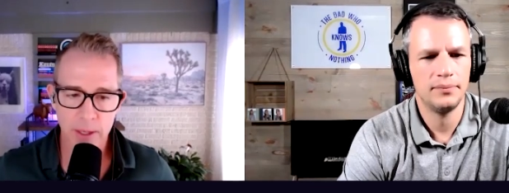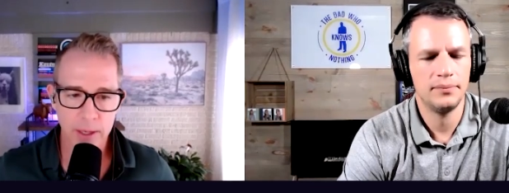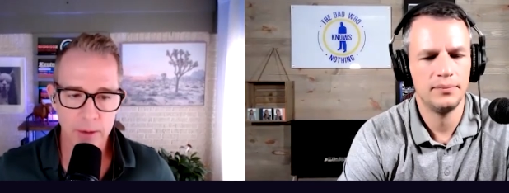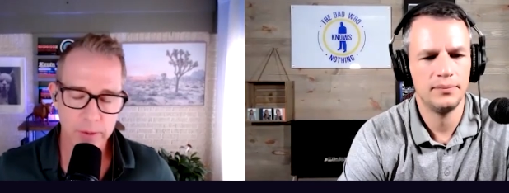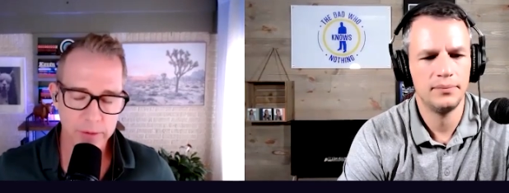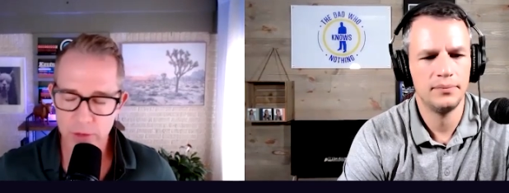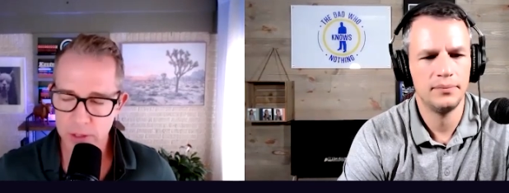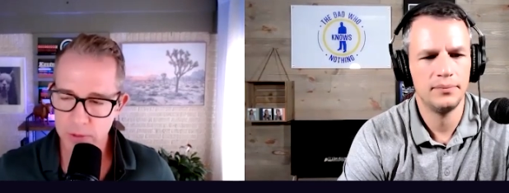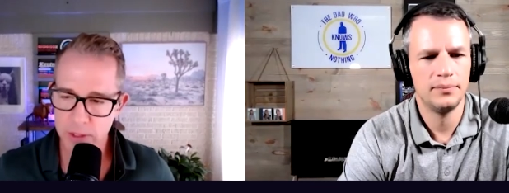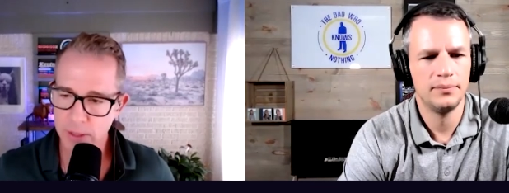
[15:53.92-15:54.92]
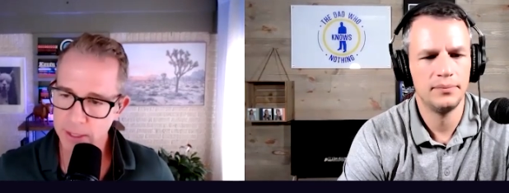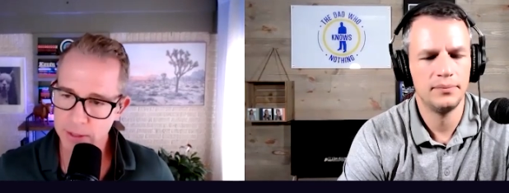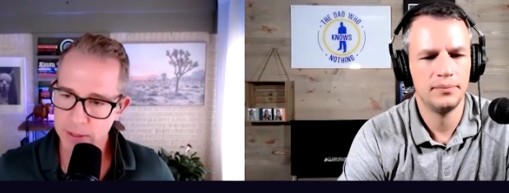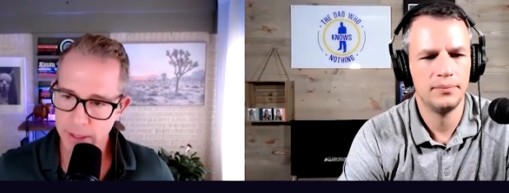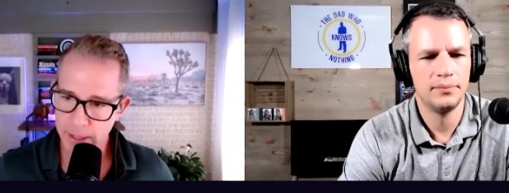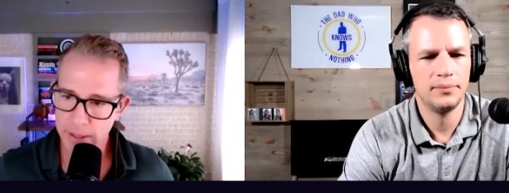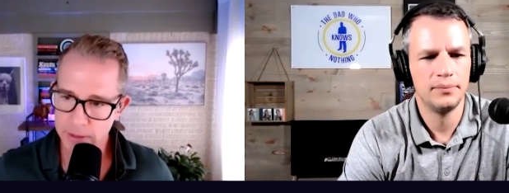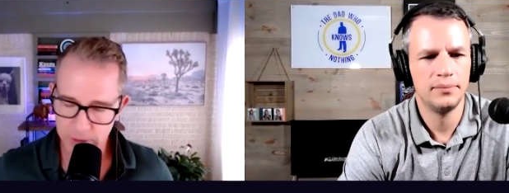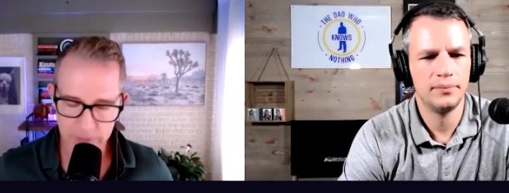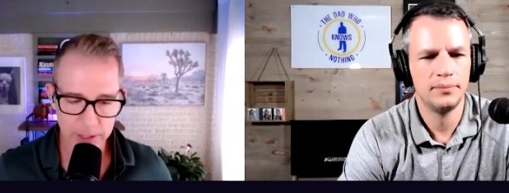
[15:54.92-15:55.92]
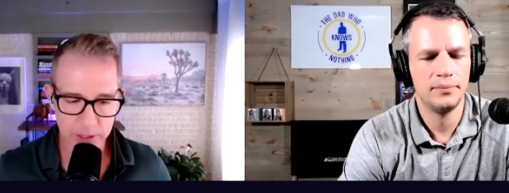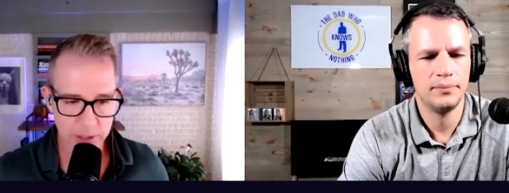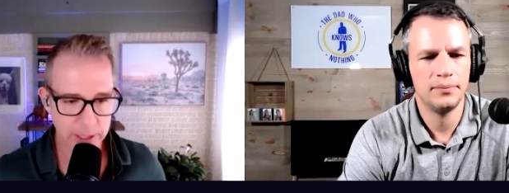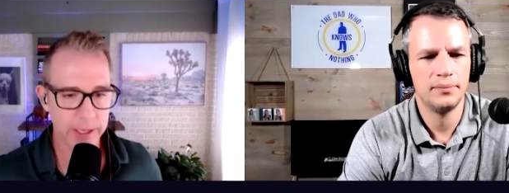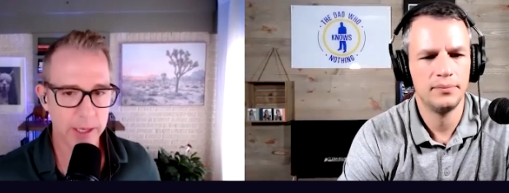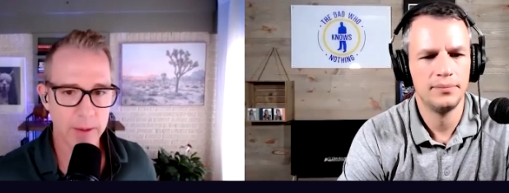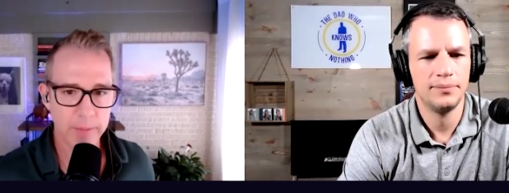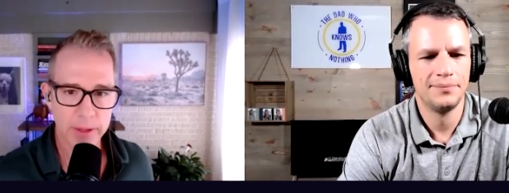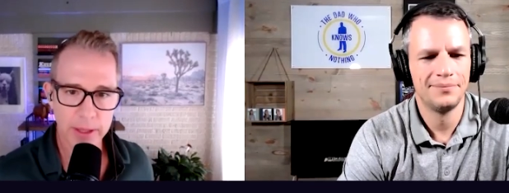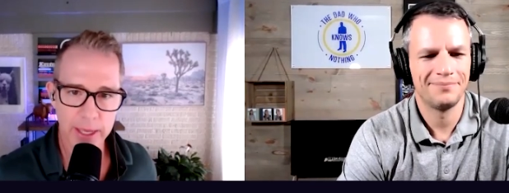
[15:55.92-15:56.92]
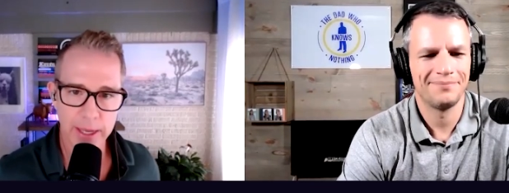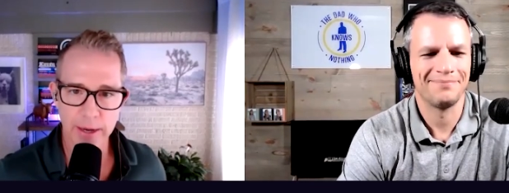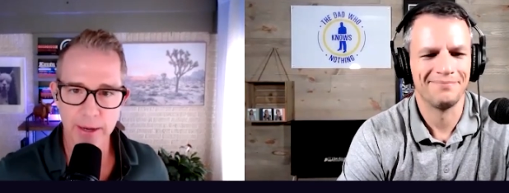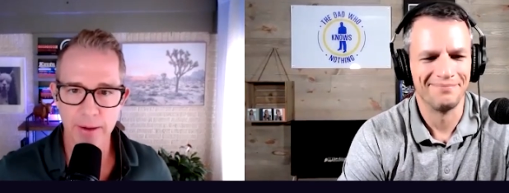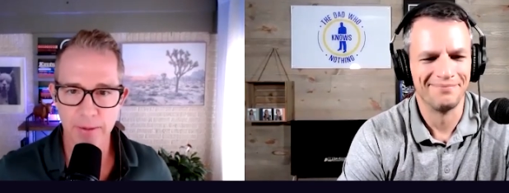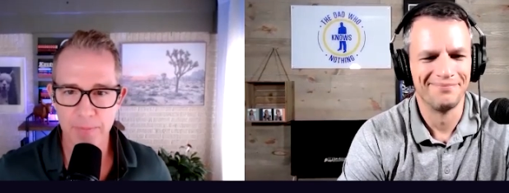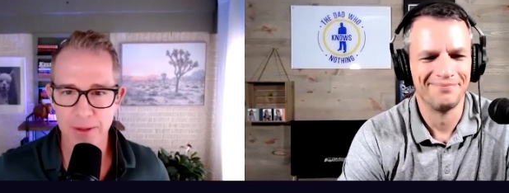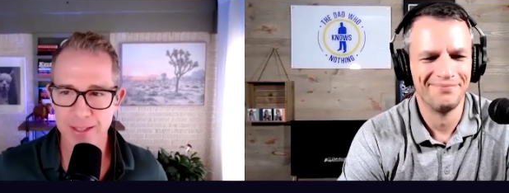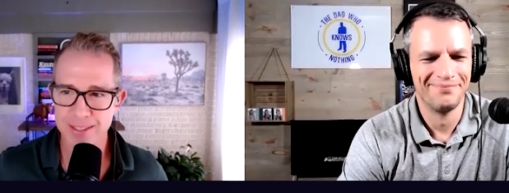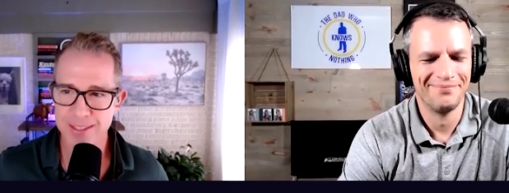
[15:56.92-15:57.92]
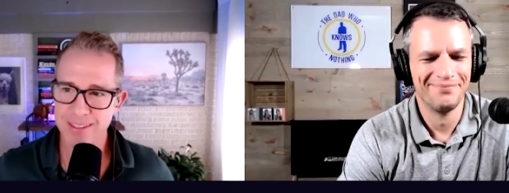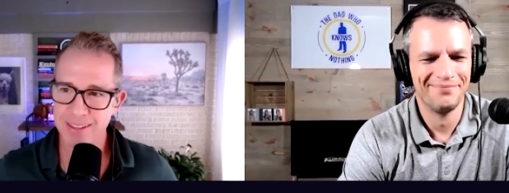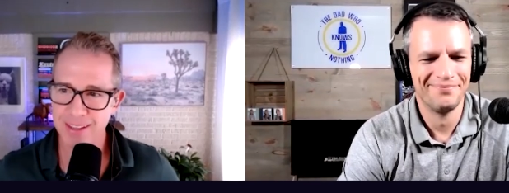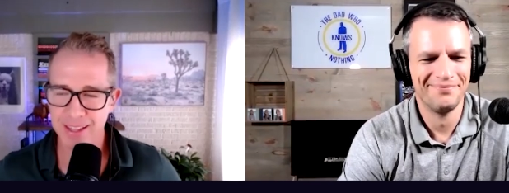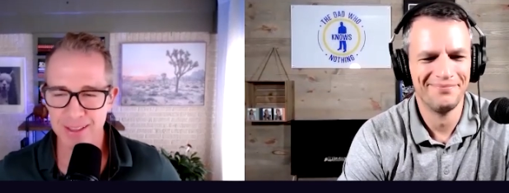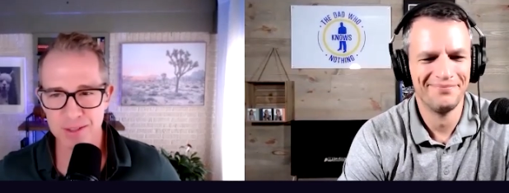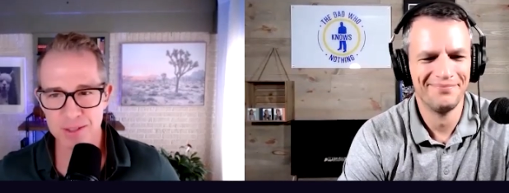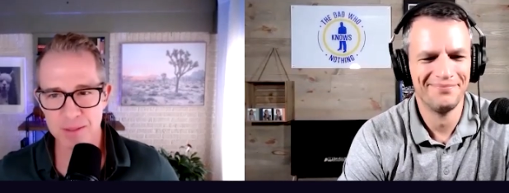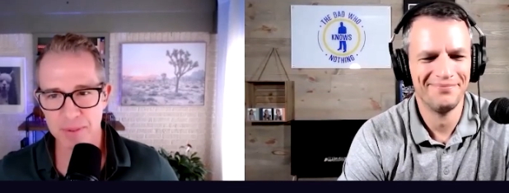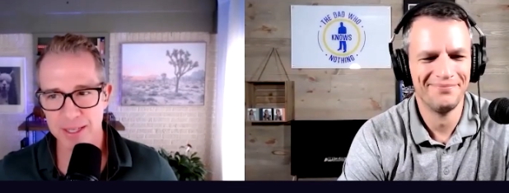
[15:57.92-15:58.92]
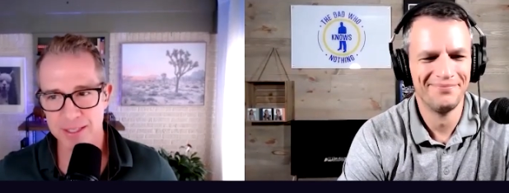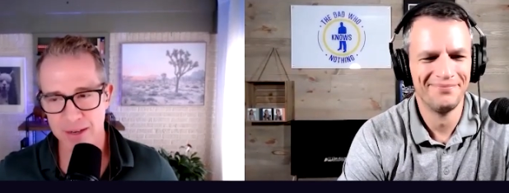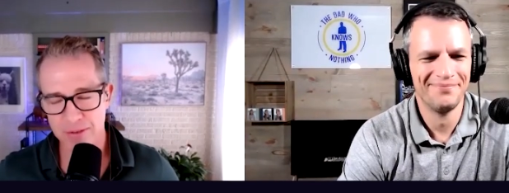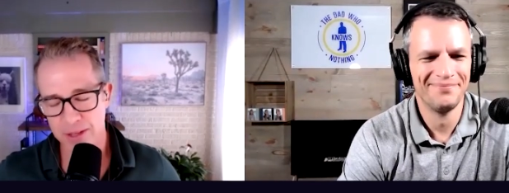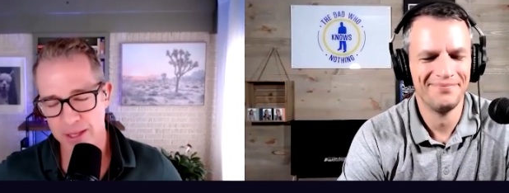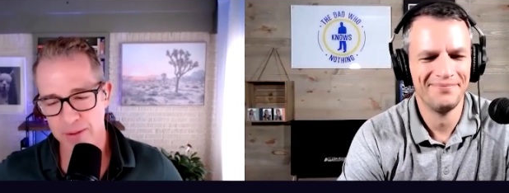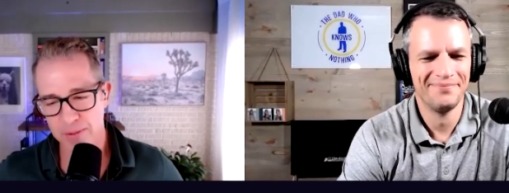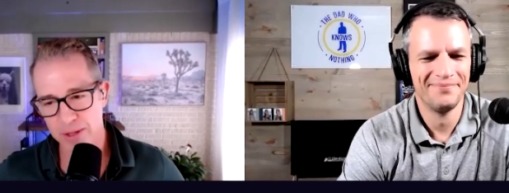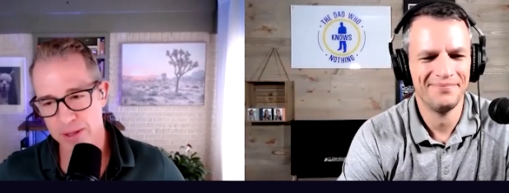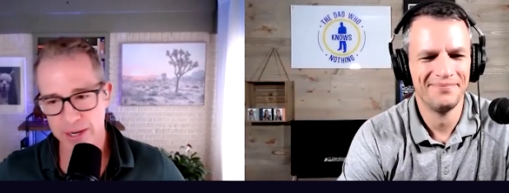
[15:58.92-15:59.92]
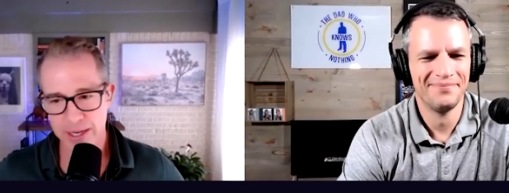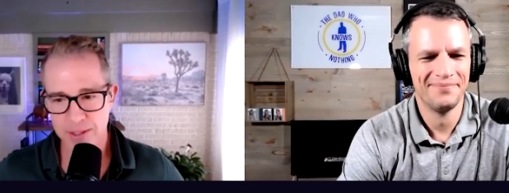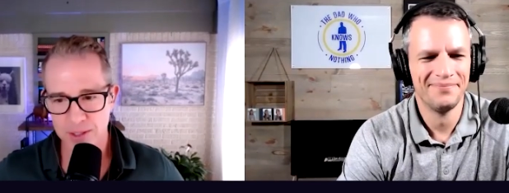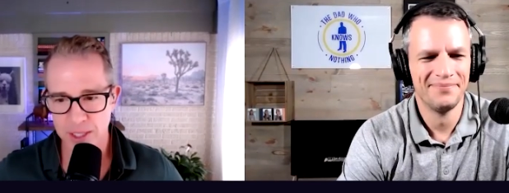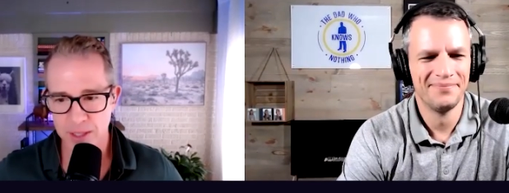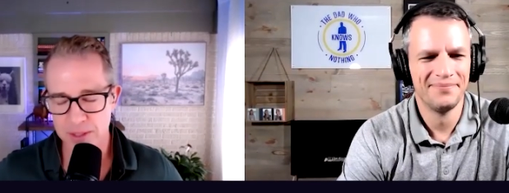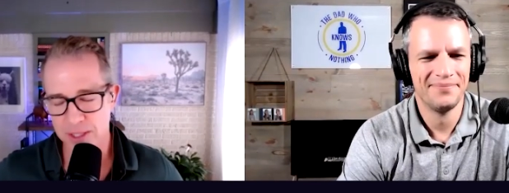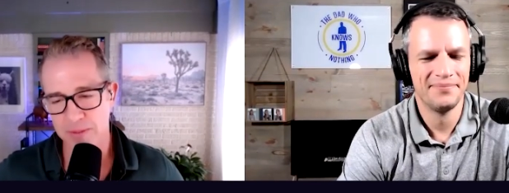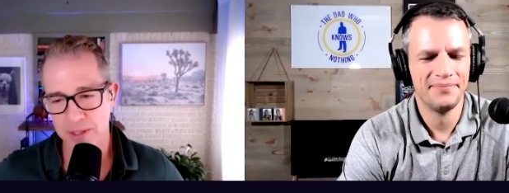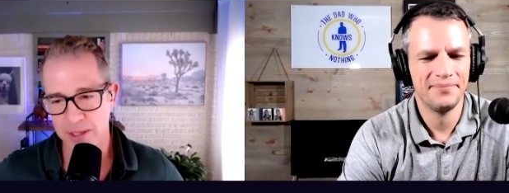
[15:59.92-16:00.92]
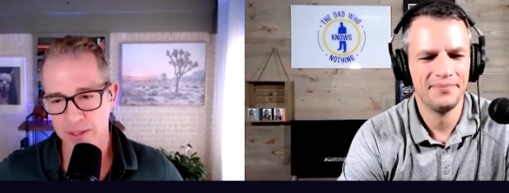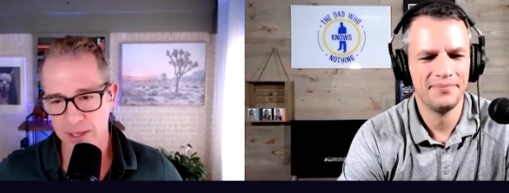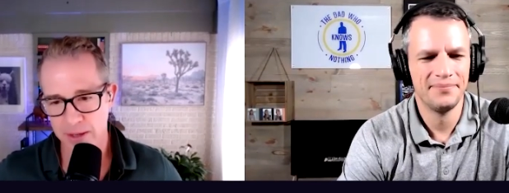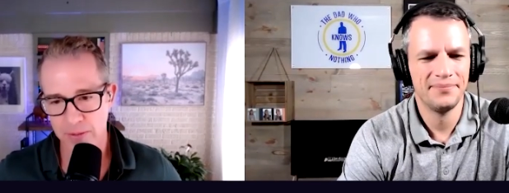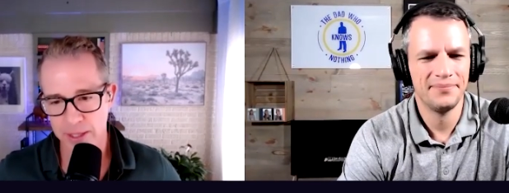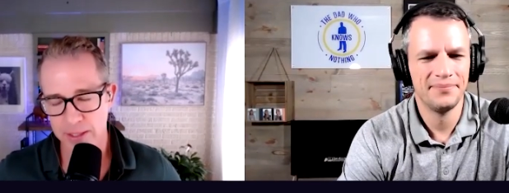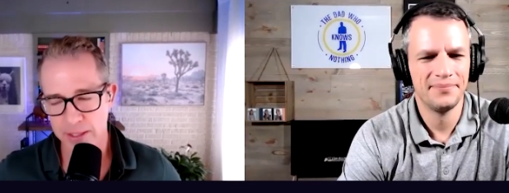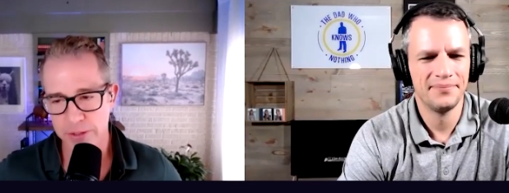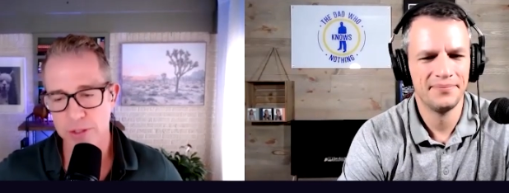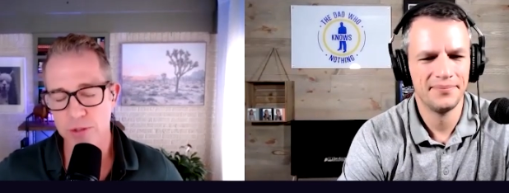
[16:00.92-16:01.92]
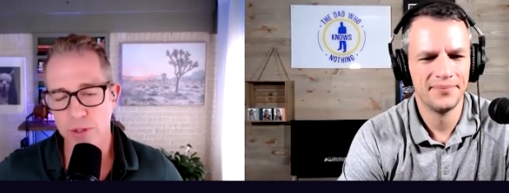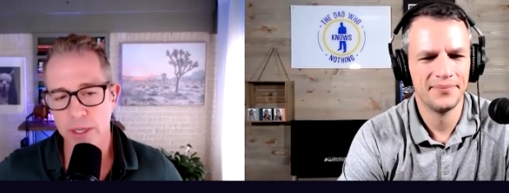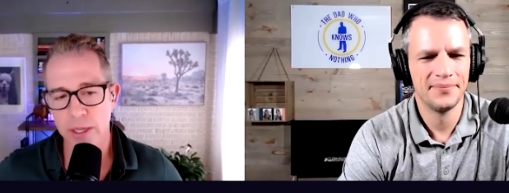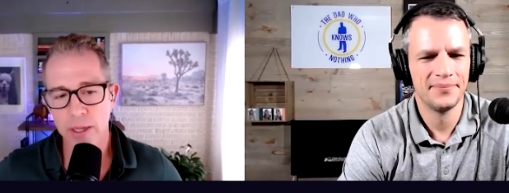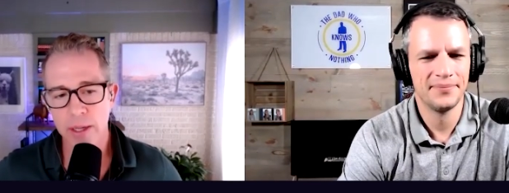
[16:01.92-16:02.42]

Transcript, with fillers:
Speaker 1: One of my friends went to Ohio State, and so he made sure I had a copy of that. Um, mm-hmm. and it's like loosely based after they won their national championship year, kind of the way he tells the story.